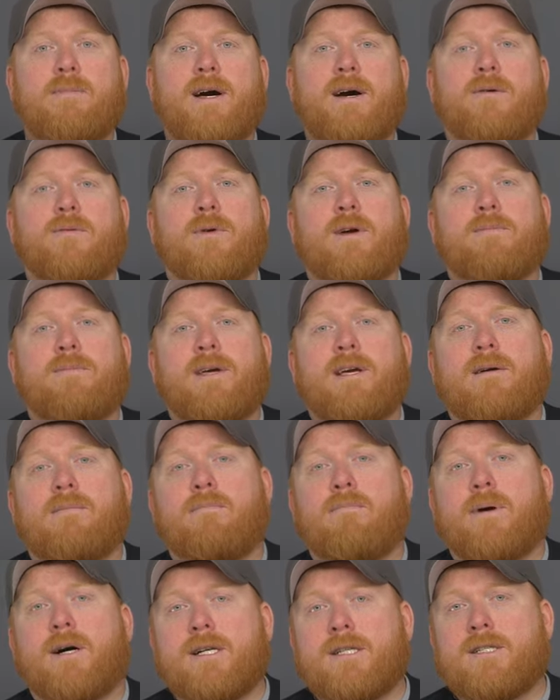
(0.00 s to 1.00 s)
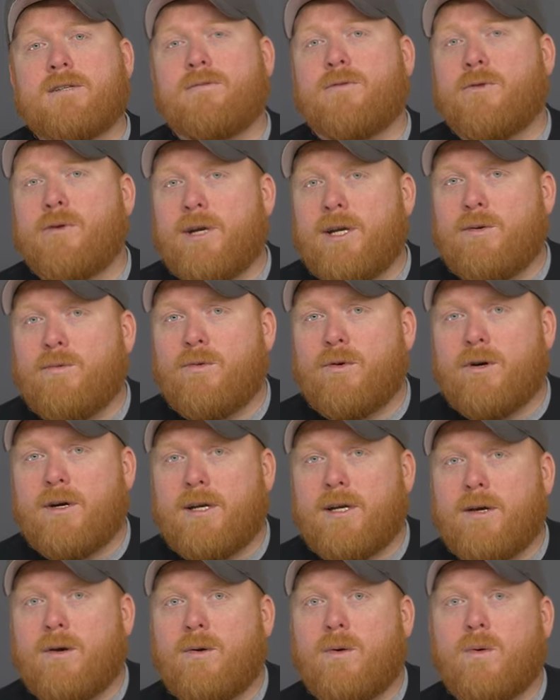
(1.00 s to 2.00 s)
about ripping a bunch of green
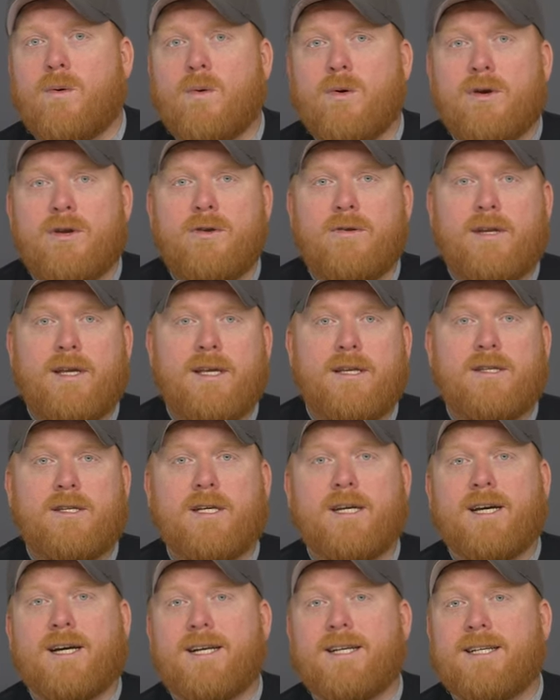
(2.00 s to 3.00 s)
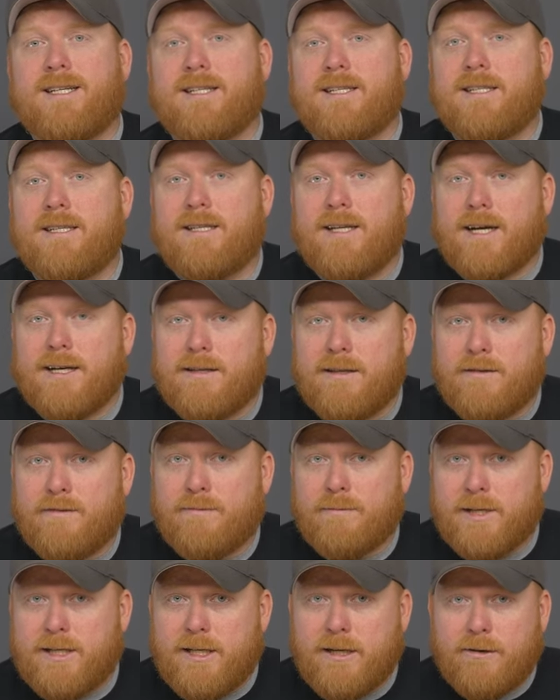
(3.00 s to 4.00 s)
wood, or you need to cut
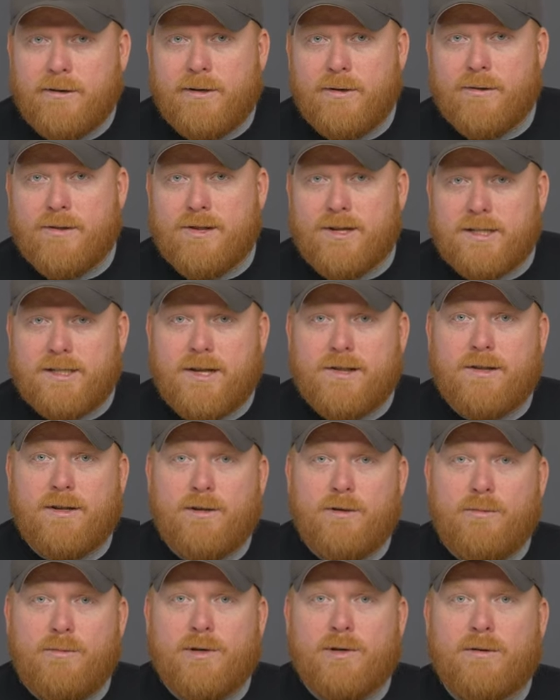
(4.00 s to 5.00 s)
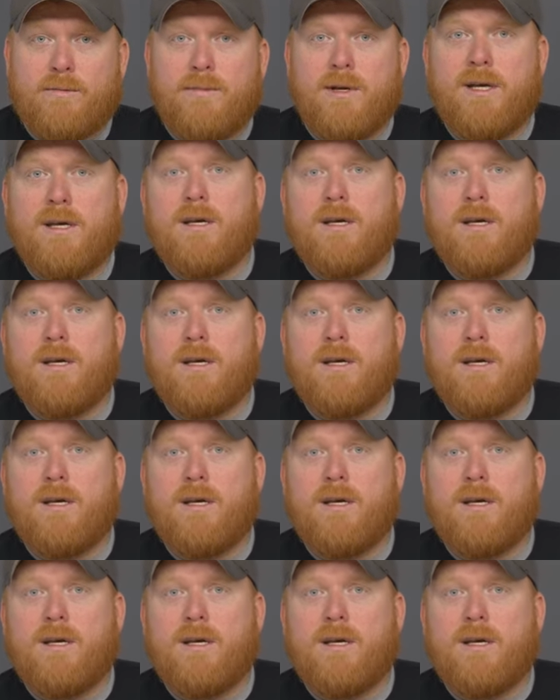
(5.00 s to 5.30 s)
conductive material such as aluminum,